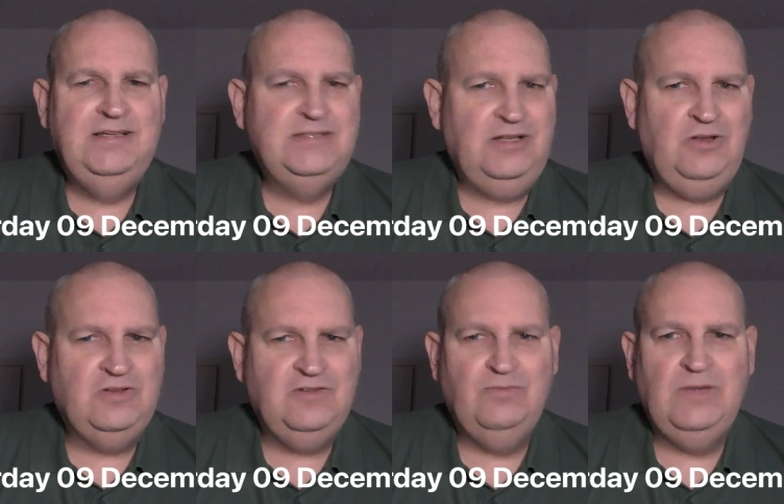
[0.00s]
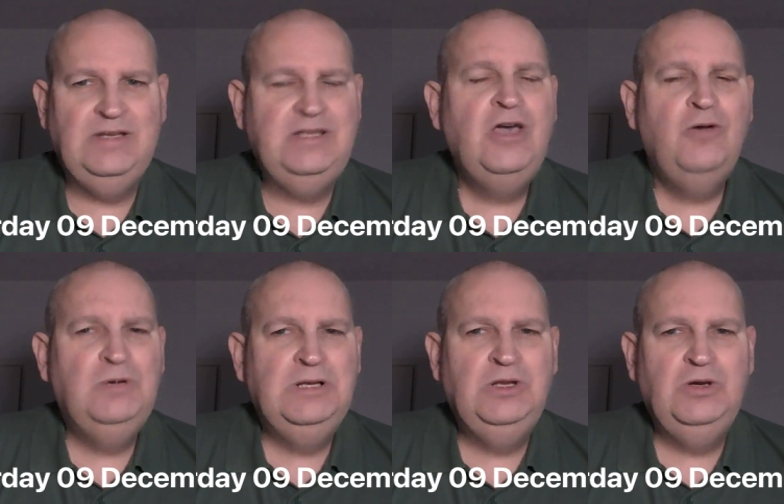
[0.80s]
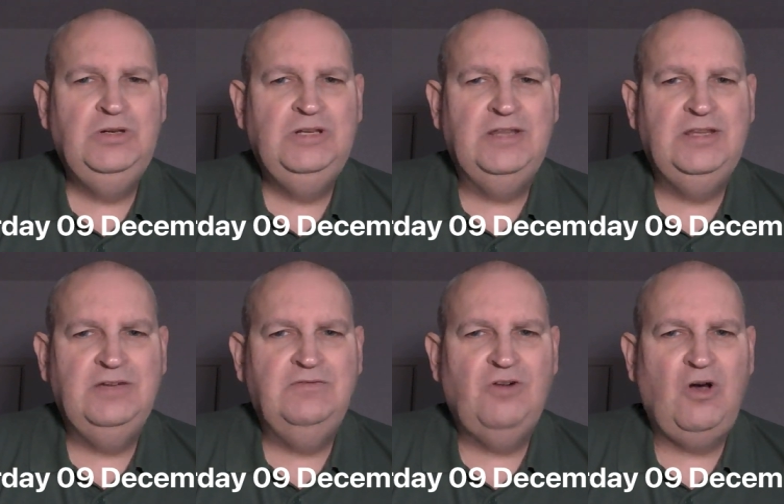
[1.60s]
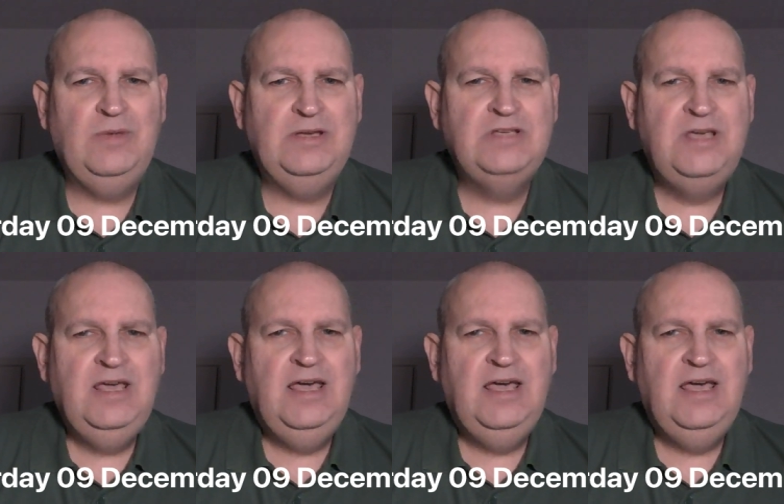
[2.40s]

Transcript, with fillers: it's a lot of money. We'll learn nothing from it.